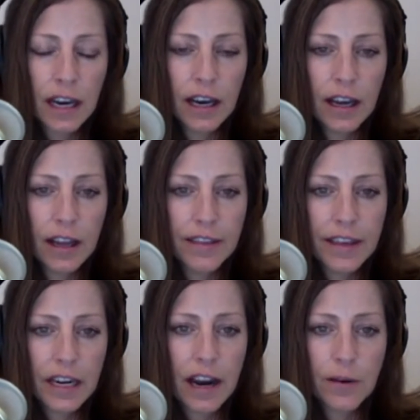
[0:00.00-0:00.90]
uh,
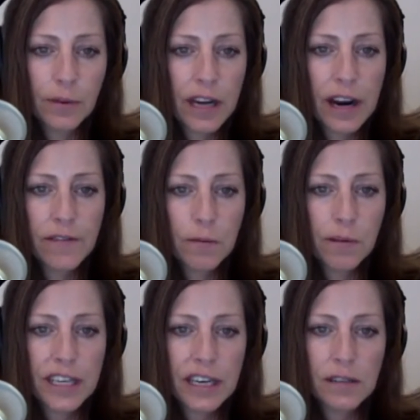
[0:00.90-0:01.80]
than I would ever
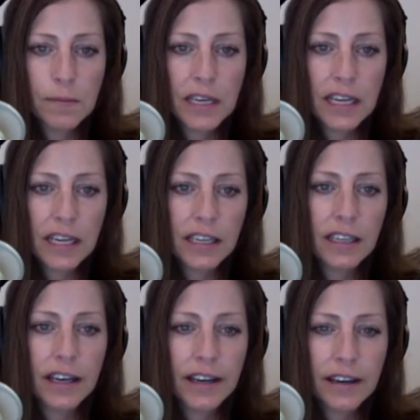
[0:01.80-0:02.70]
pretend to be,
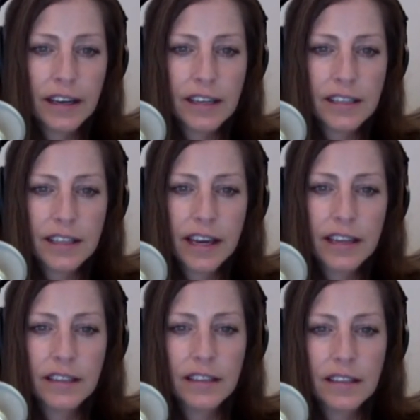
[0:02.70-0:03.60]
uh, has
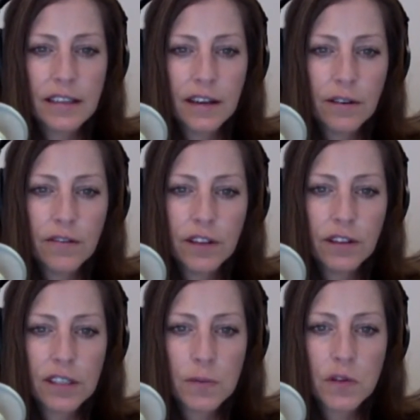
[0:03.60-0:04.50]
said, you know, if
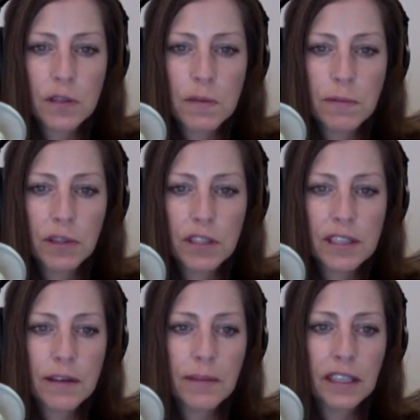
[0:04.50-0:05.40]
you're exposing people to
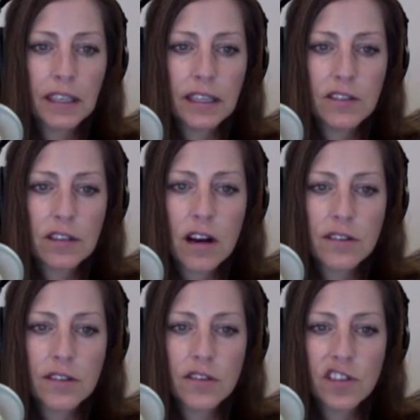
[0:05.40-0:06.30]
something that
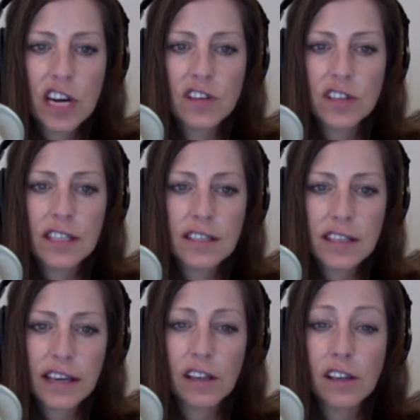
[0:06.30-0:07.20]
causes changes in
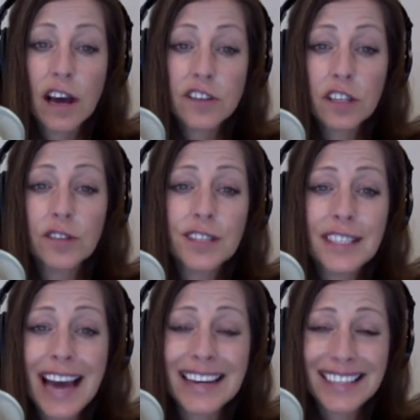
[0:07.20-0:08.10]
psychological
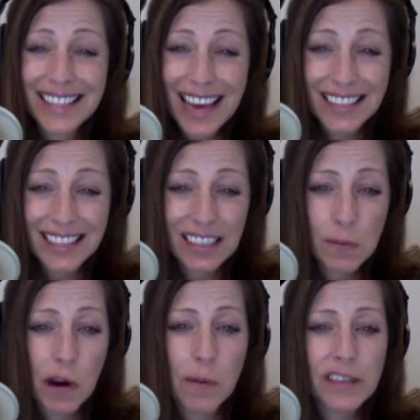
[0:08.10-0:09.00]
status, that's
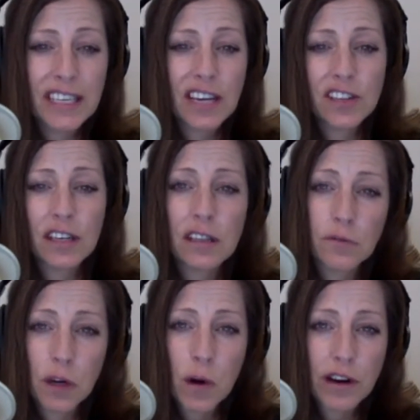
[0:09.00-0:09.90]
experimentation and
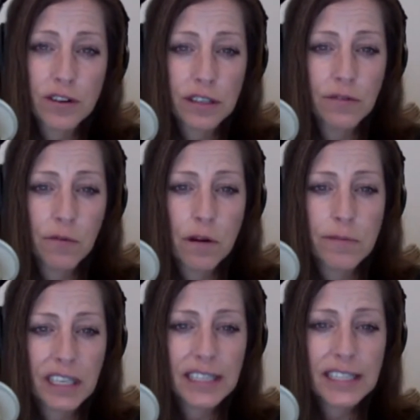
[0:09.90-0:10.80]
requires
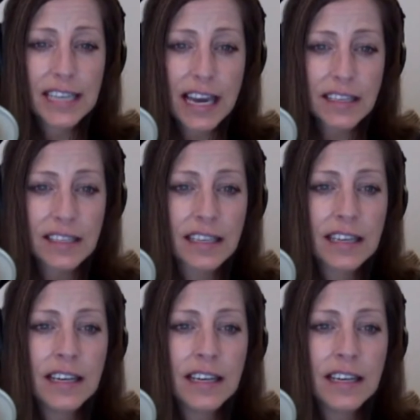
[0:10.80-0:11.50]
informed consent.